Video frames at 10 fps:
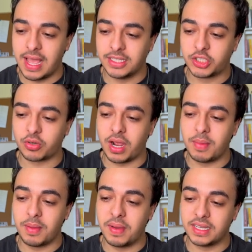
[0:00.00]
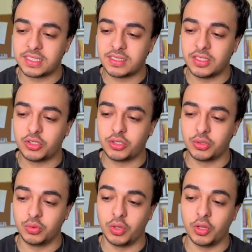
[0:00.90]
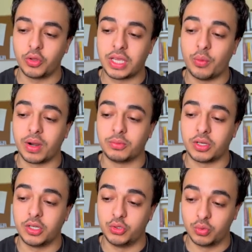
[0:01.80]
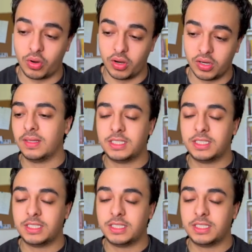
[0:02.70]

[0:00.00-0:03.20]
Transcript: and try my best to look at what I'm trying to do wrong.